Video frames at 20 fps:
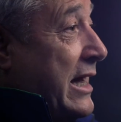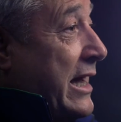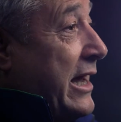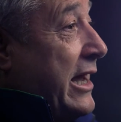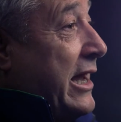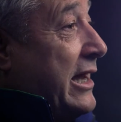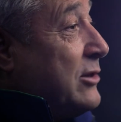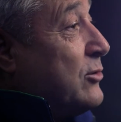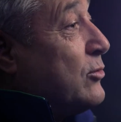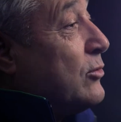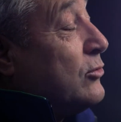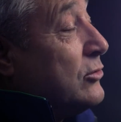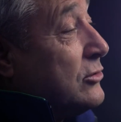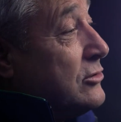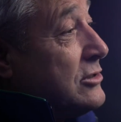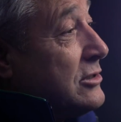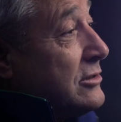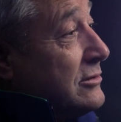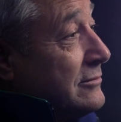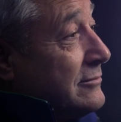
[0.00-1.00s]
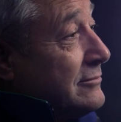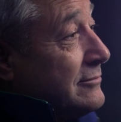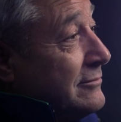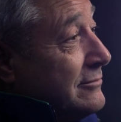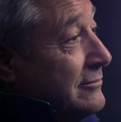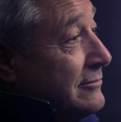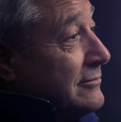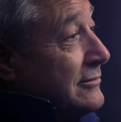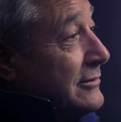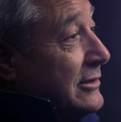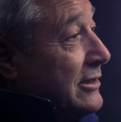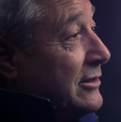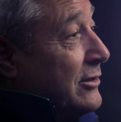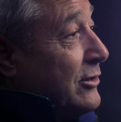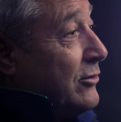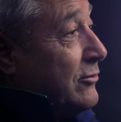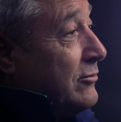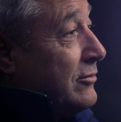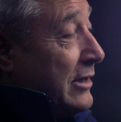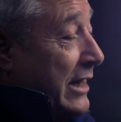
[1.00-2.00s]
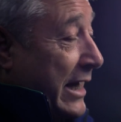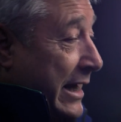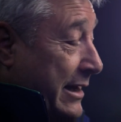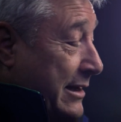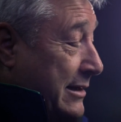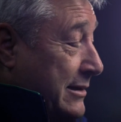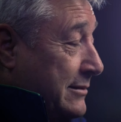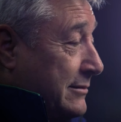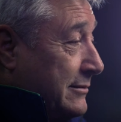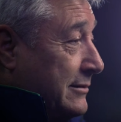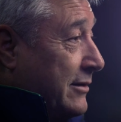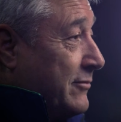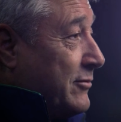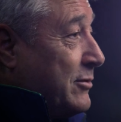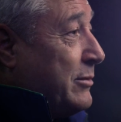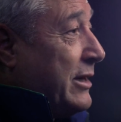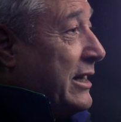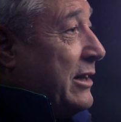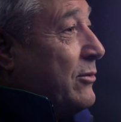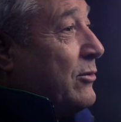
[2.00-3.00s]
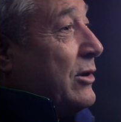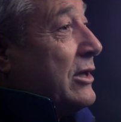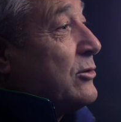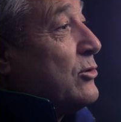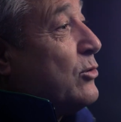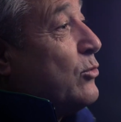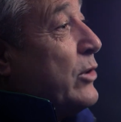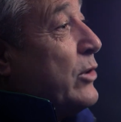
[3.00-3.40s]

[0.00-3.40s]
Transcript: I hate to lose, you know, like everybody wants to